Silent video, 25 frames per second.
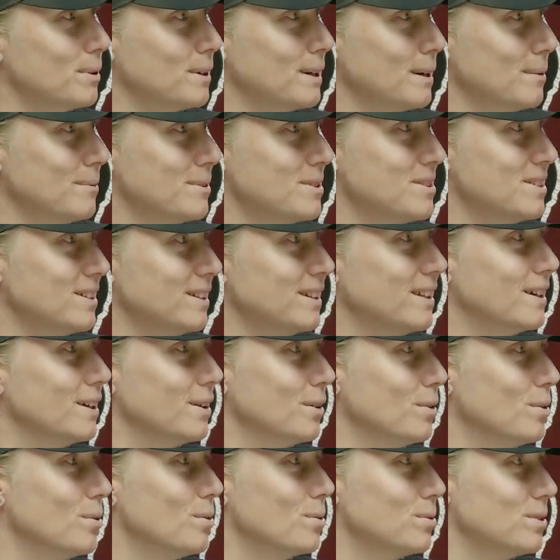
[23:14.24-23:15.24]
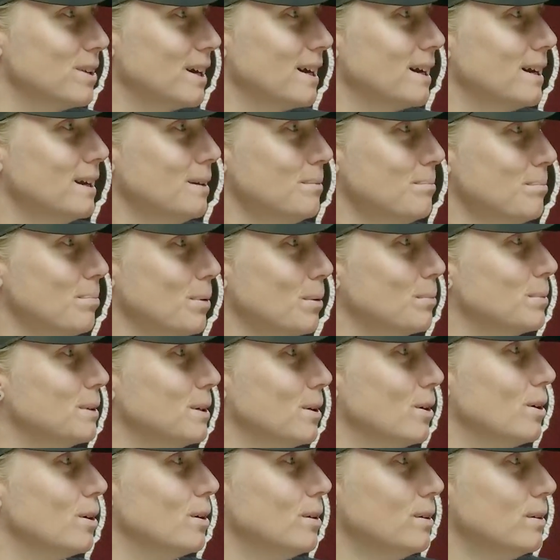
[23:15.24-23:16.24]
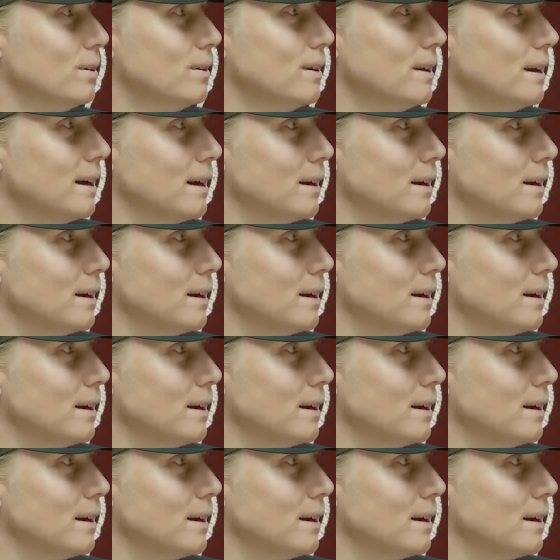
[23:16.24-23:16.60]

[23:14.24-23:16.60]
people to come and sit there all day. Probably not